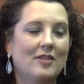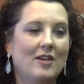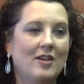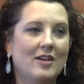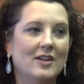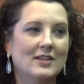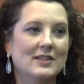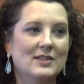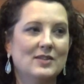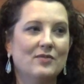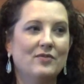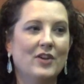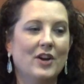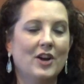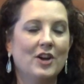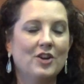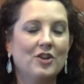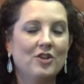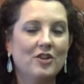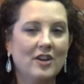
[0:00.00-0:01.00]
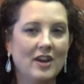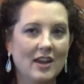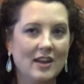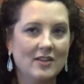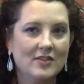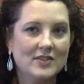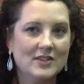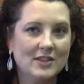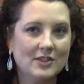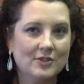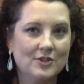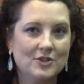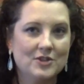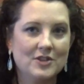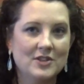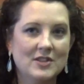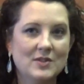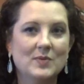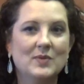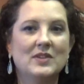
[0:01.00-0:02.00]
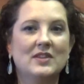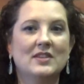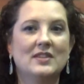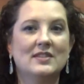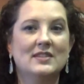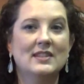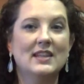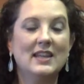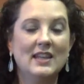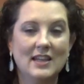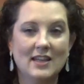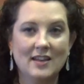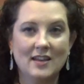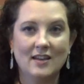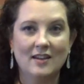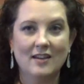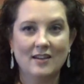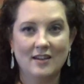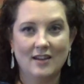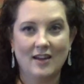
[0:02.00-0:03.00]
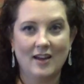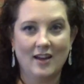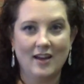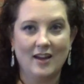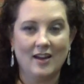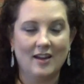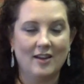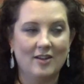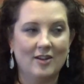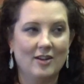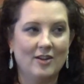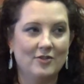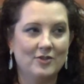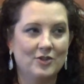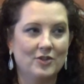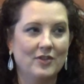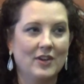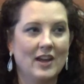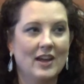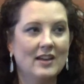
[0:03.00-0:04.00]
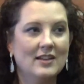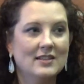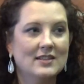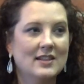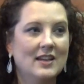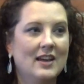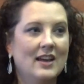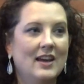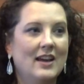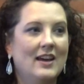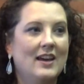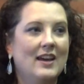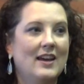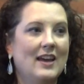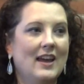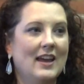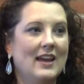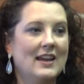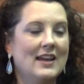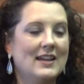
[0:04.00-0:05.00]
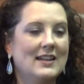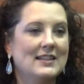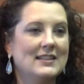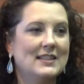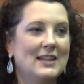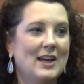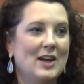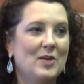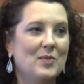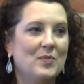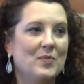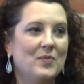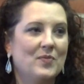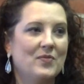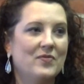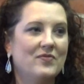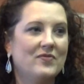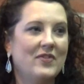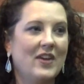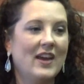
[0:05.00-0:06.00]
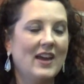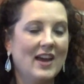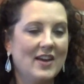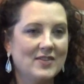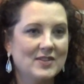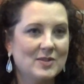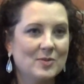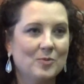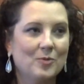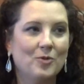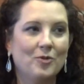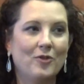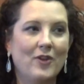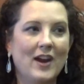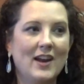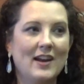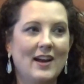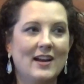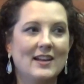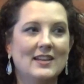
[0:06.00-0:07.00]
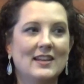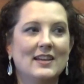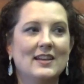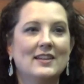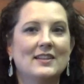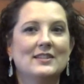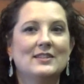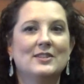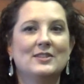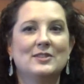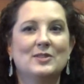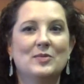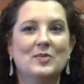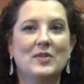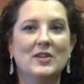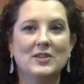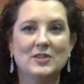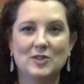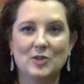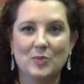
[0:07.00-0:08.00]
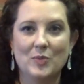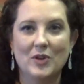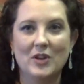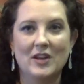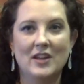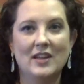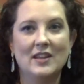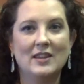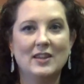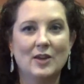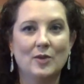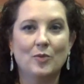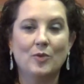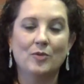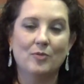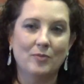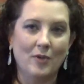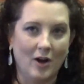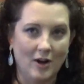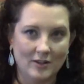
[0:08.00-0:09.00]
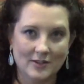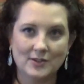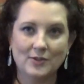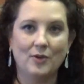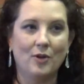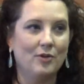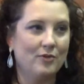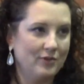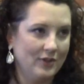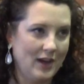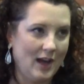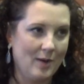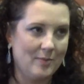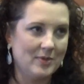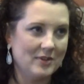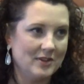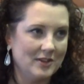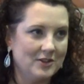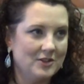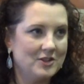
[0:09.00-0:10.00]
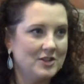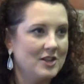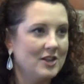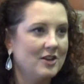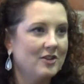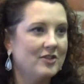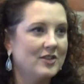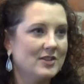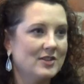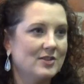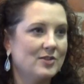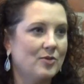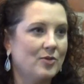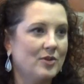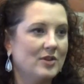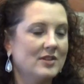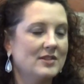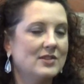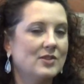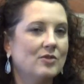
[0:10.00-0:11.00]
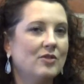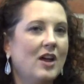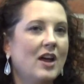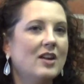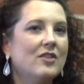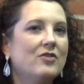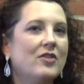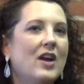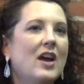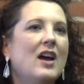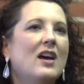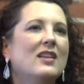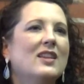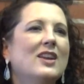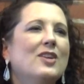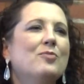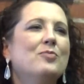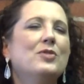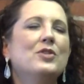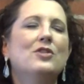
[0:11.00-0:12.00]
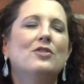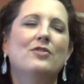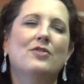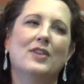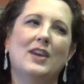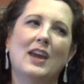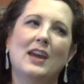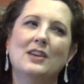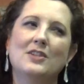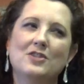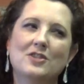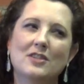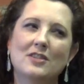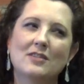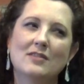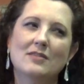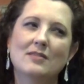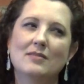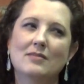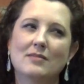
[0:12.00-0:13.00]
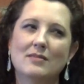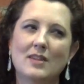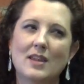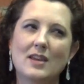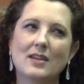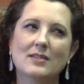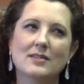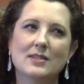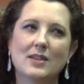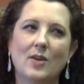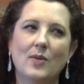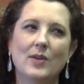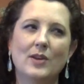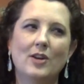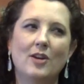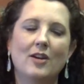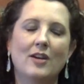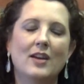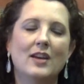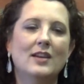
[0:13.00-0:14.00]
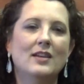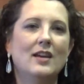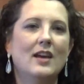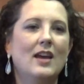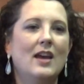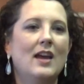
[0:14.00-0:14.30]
on some very creative solutions with the city of Durant, and they have some great ideas on some things to put in that will also hopefully happen this year. That's going to, so a lot of beautification things going on.